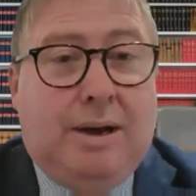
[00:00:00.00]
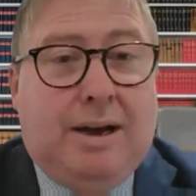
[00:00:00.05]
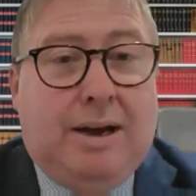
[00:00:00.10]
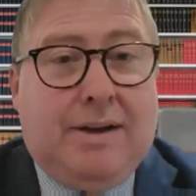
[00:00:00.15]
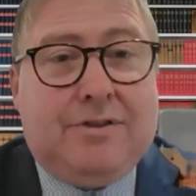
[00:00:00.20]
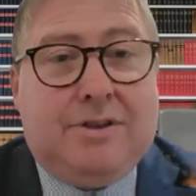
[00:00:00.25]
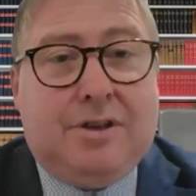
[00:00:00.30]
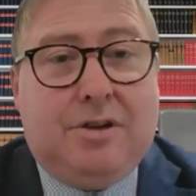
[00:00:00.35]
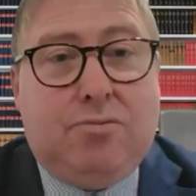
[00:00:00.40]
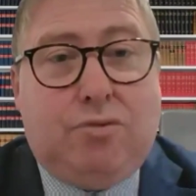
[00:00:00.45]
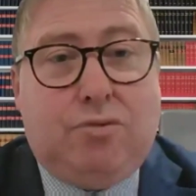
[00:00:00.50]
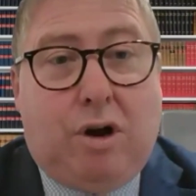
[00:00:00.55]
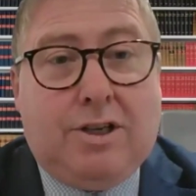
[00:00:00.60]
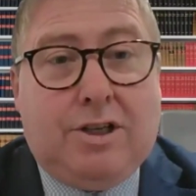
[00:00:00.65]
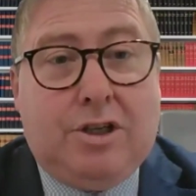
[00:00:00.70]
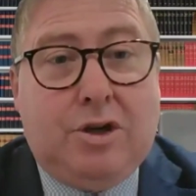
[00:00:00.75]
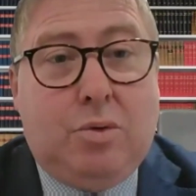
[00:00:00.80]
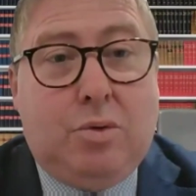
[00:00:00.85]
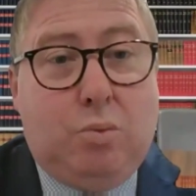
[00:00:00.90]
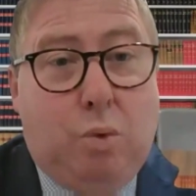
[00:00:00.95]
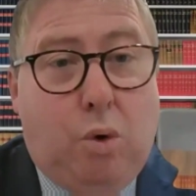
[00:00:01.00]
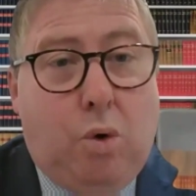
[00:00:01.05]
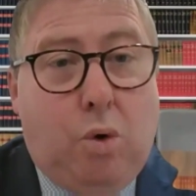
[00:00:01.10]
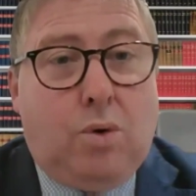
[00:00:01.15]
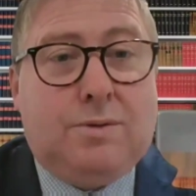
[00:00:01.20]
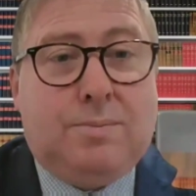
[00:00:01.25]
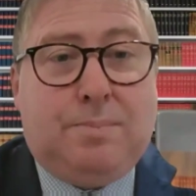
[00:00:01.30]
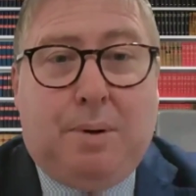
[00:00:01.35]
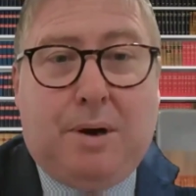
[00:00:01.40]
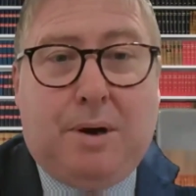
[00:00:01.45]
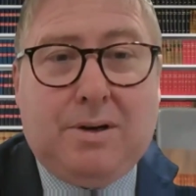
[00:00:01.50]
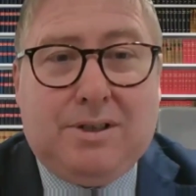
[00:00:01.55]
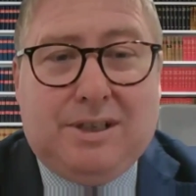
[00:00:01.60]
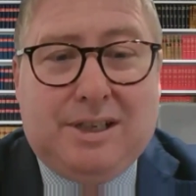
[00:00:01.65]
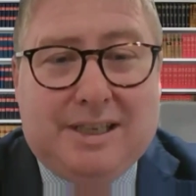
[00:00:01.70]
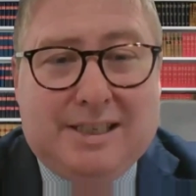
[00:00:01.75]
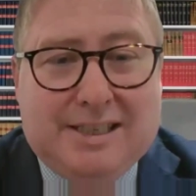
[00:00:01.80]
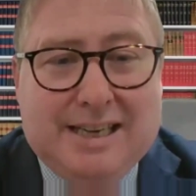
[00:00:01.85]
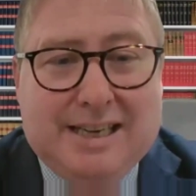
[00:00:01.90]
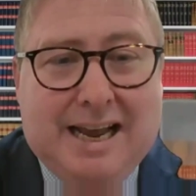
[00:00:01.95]
You have to write an award,
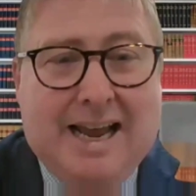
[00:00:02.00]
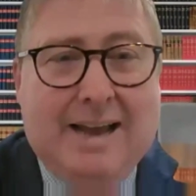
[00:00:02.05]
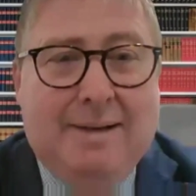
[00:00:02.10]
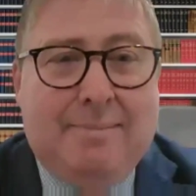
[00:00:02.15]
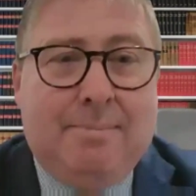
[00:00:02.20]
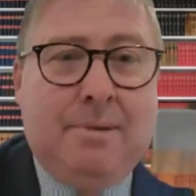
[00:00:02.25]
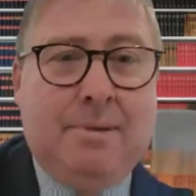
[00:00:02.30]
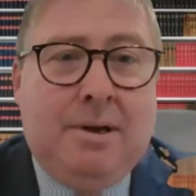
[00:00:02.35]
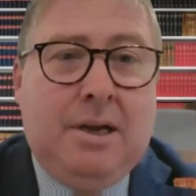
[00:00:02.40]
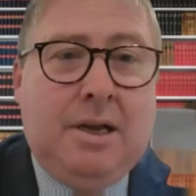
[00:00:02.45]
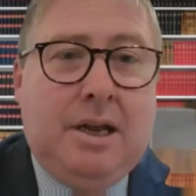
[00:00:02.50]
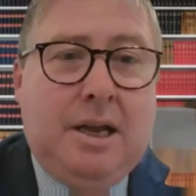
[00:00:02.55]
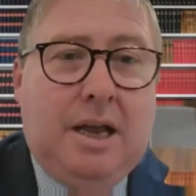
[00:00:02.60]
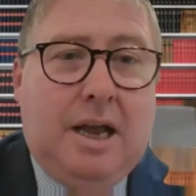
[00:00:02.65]
pass an exam.